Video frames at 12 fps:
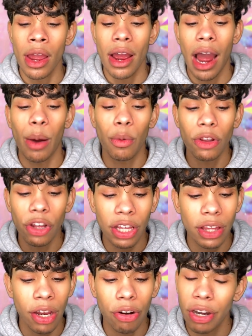I will look at
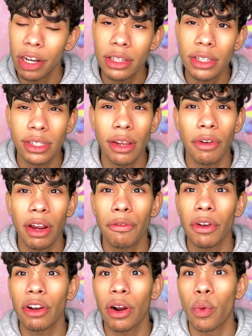the ingredients to see if I can
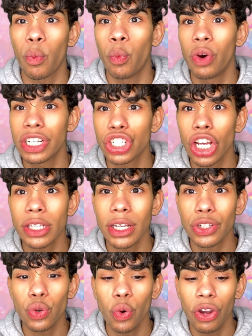figure out which
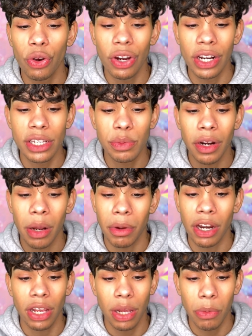essential oil it is, but I'm
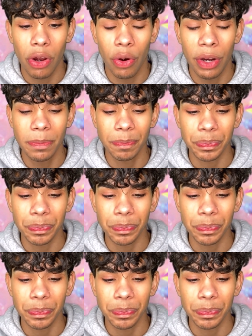gonna keep going.